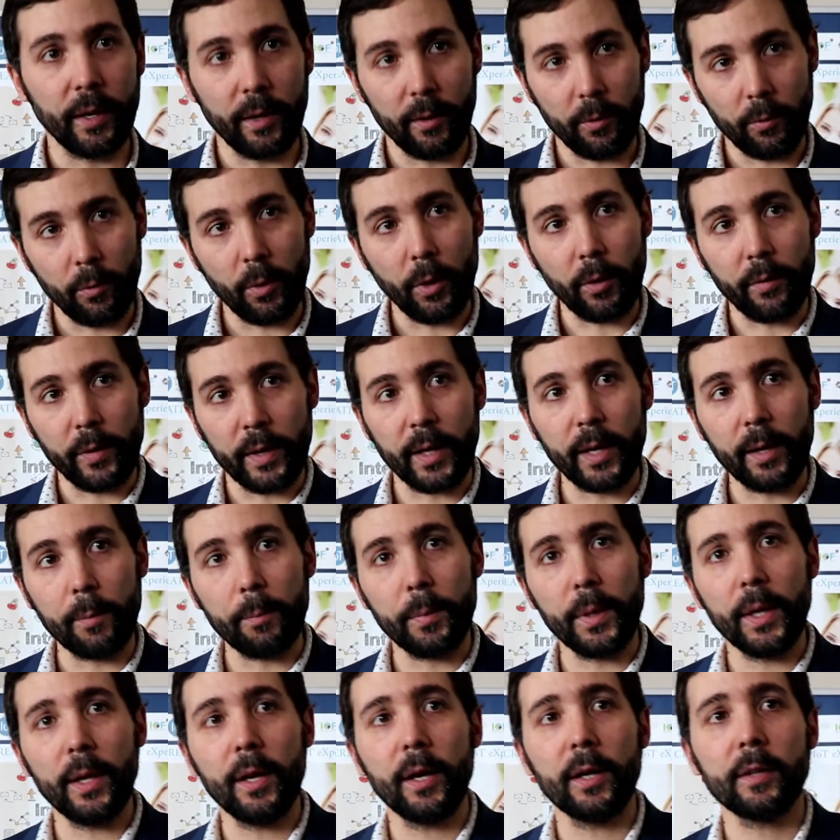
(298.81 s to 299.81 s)
one of the key
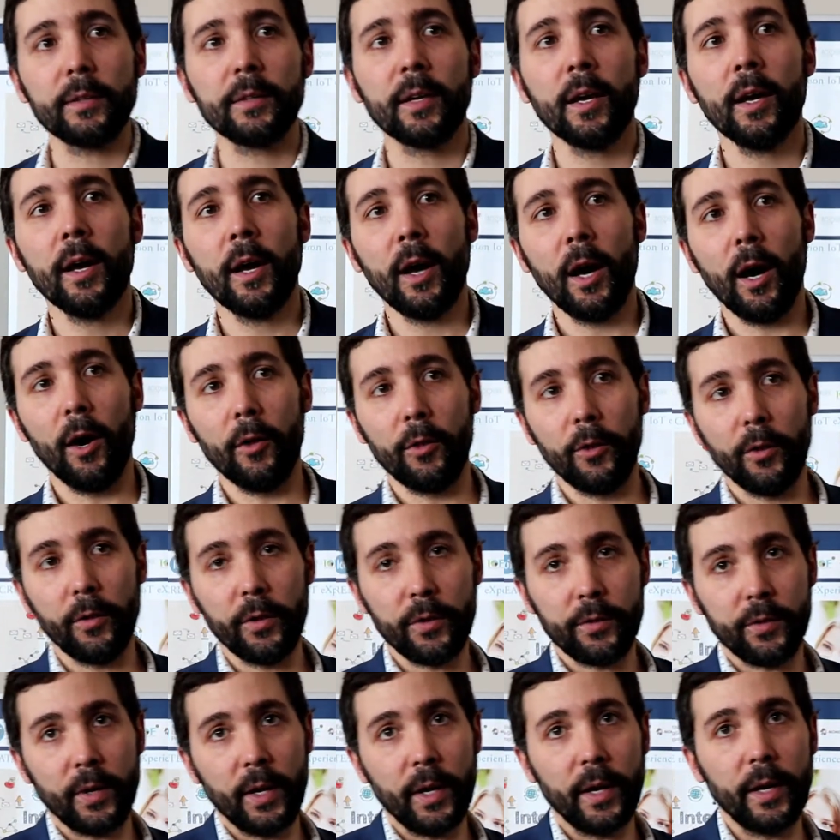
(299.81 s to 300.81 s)
pillars. On the other
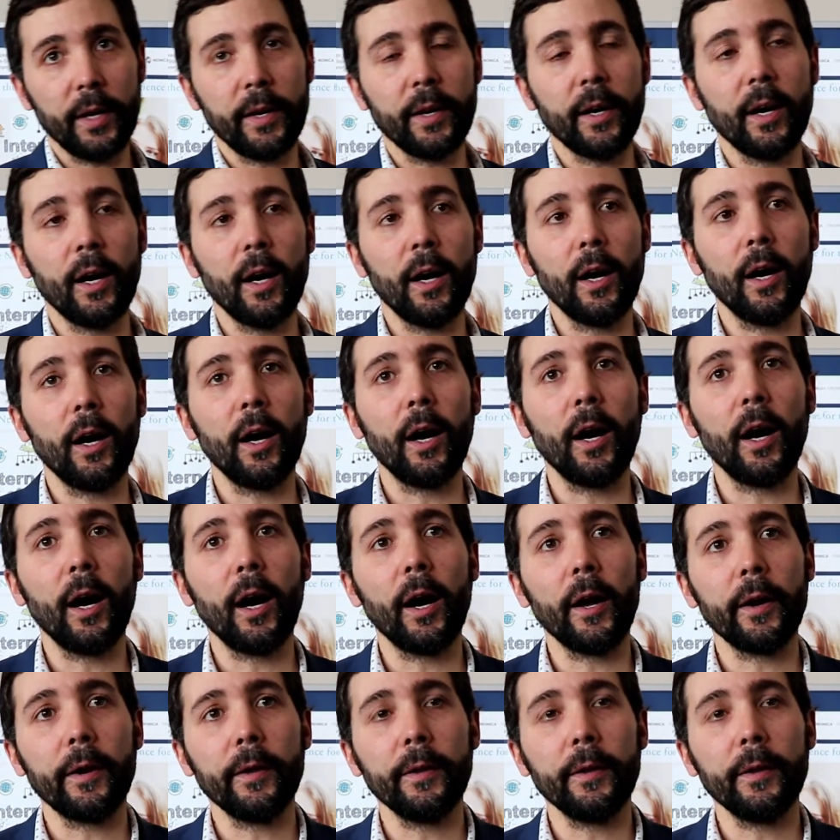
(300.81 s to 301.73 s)
side, at